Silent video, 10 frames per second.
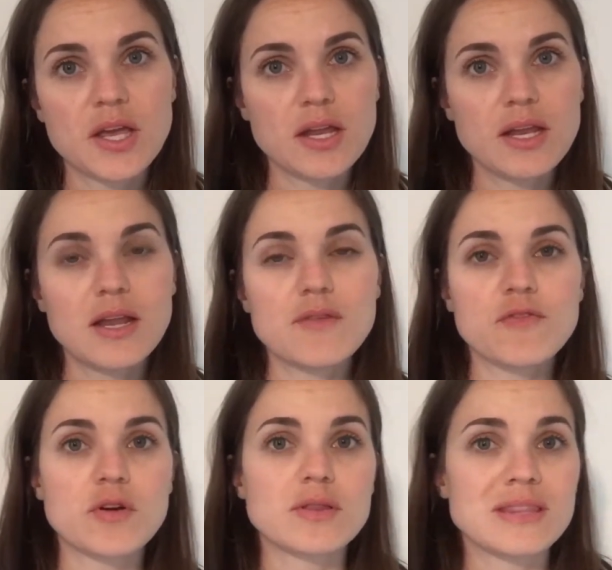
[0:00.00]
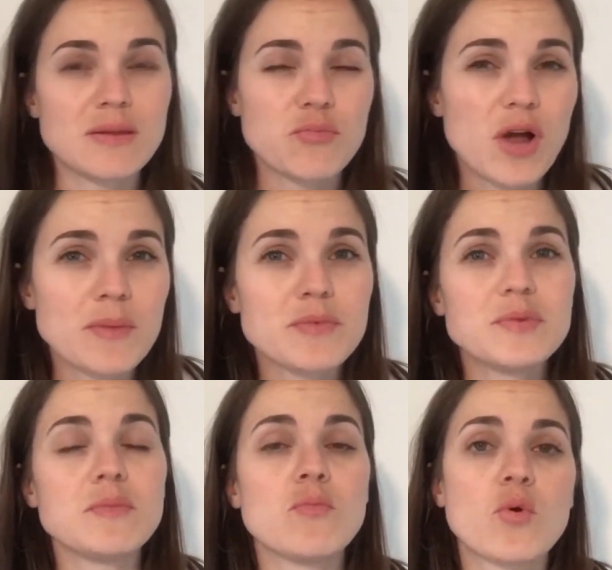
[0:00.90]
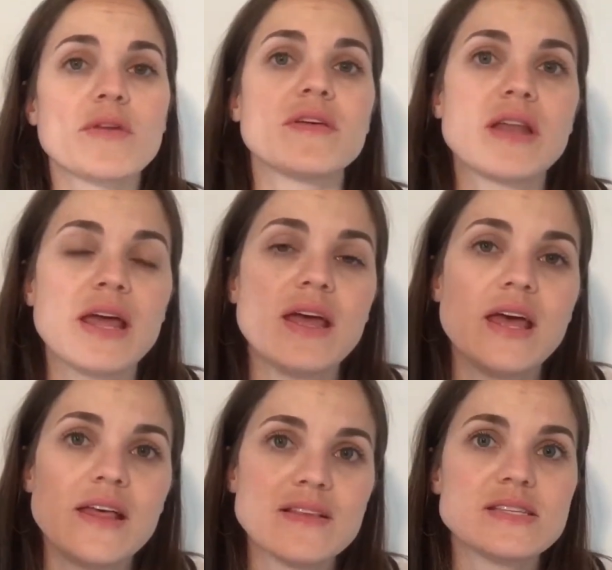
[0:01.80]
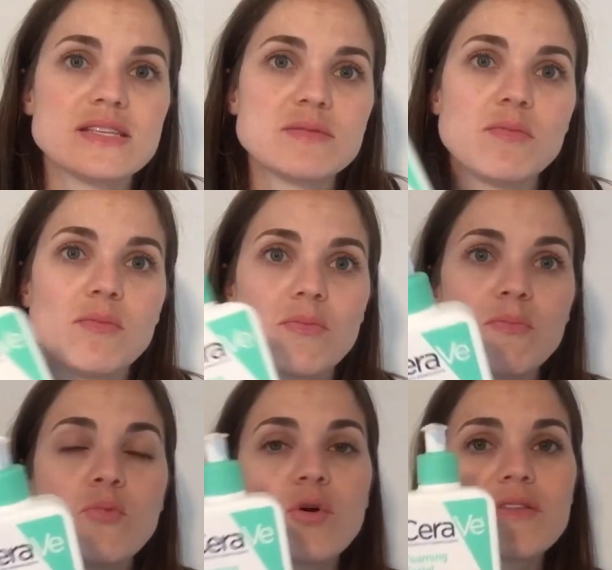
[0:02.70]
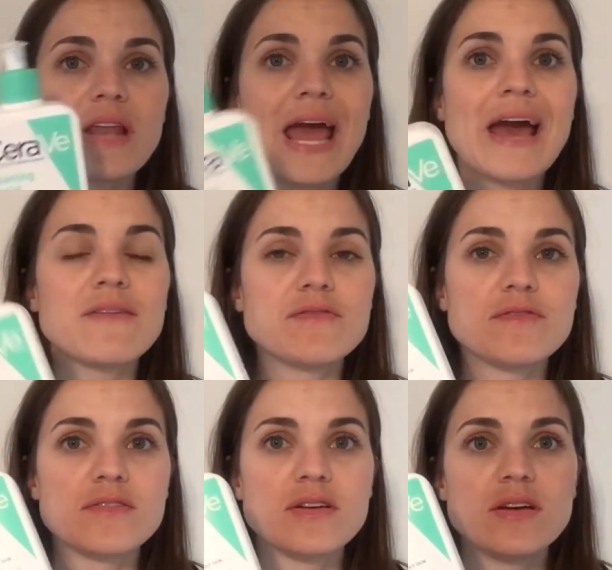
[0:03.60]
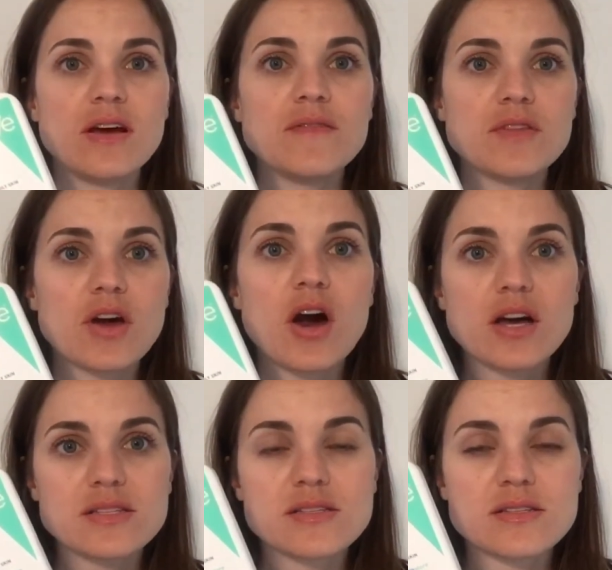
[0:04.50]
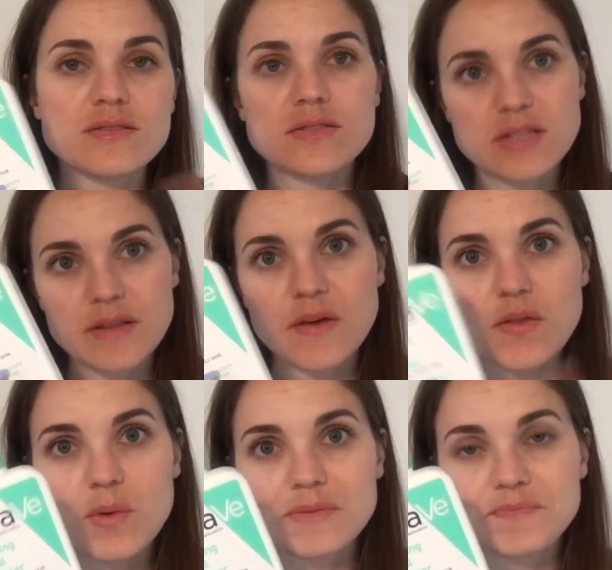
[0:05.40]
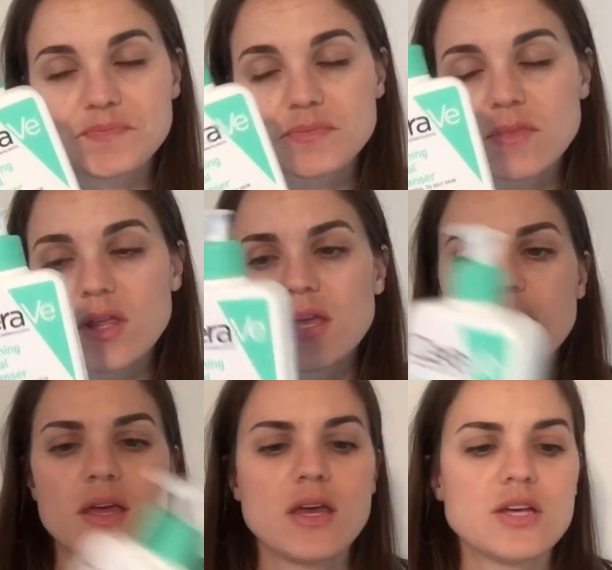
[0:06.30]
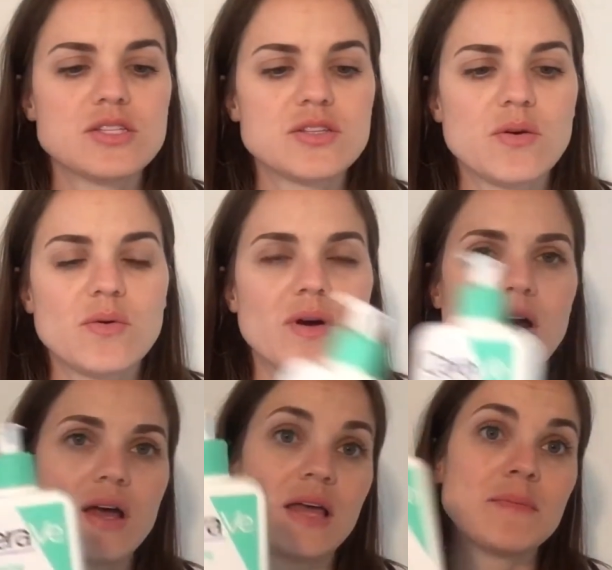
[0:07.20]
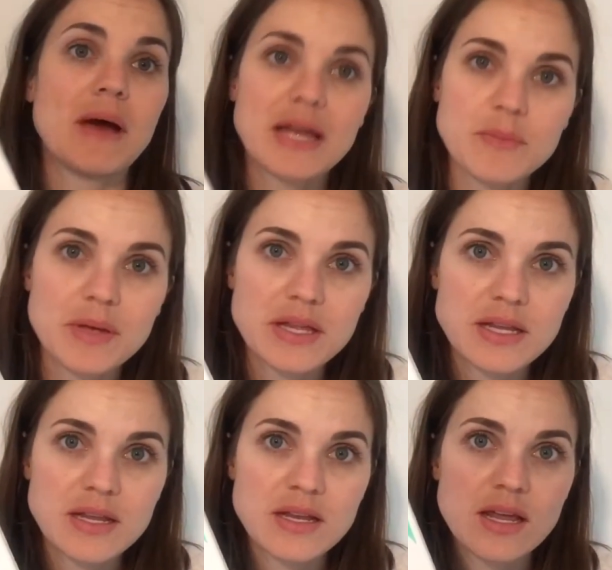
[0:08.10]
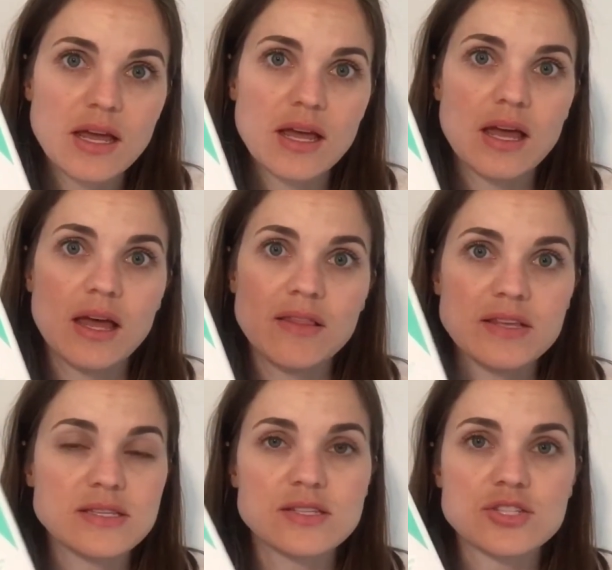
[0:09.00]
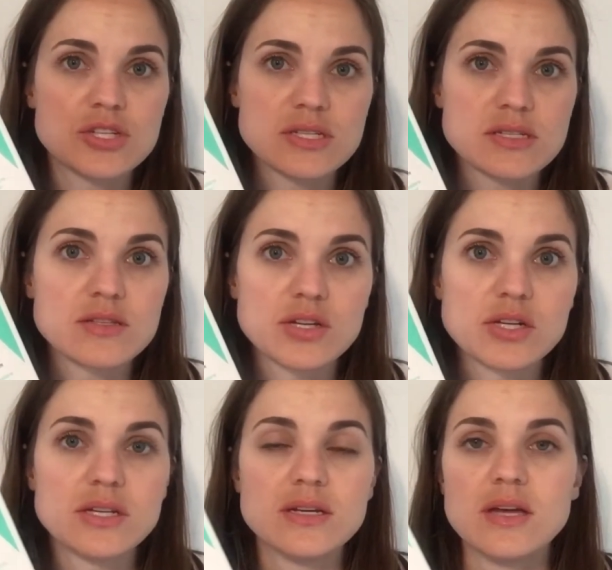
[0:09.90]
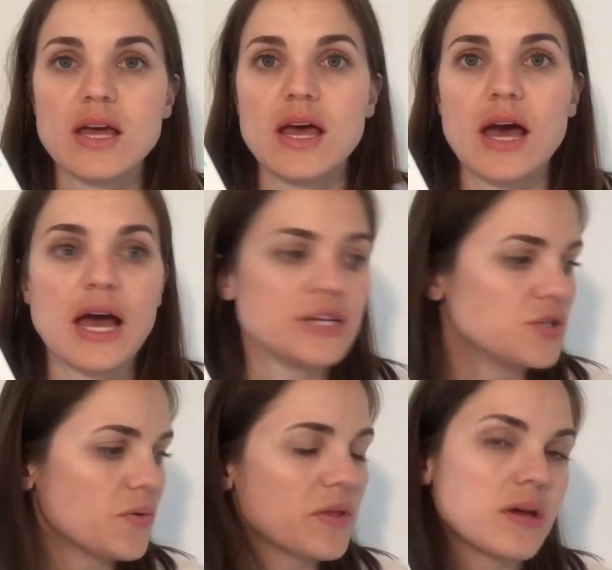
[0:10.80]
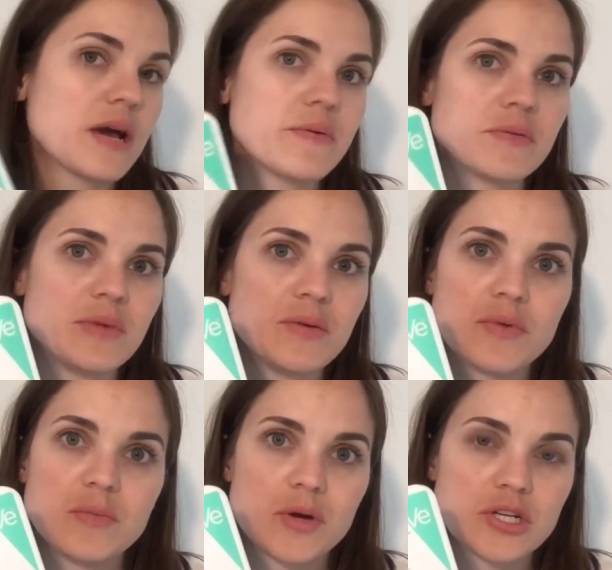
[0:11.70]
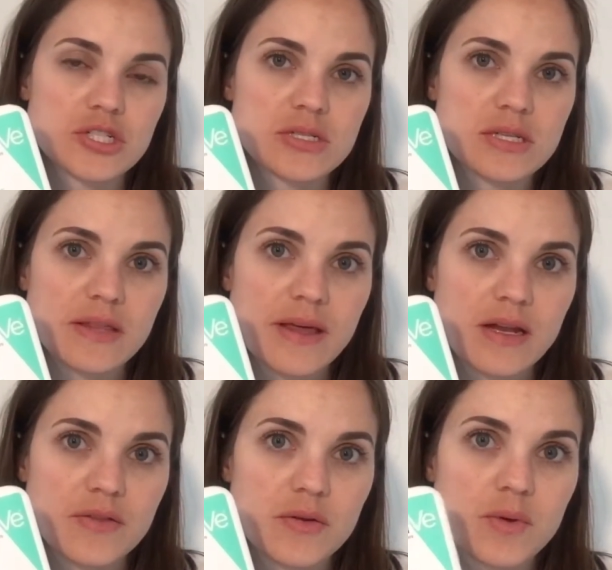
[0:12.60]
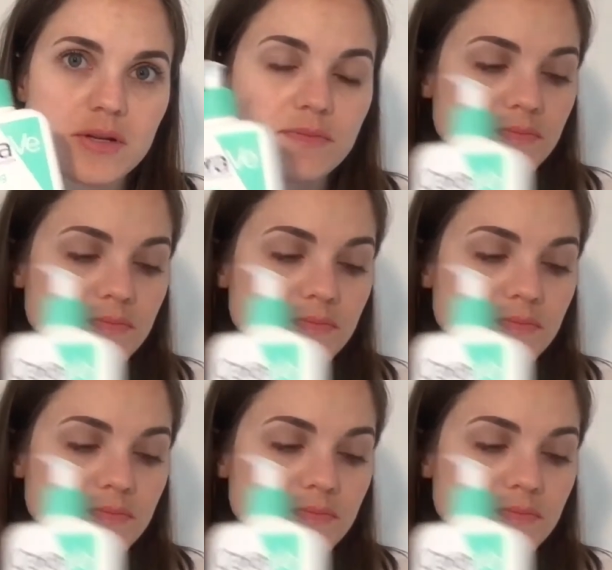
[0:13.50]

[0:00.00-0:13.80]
getting for probably more than, this is more than half of the cost than the other one. So in my opinion, this is just as good. I don't think I would be repurchasing that other one.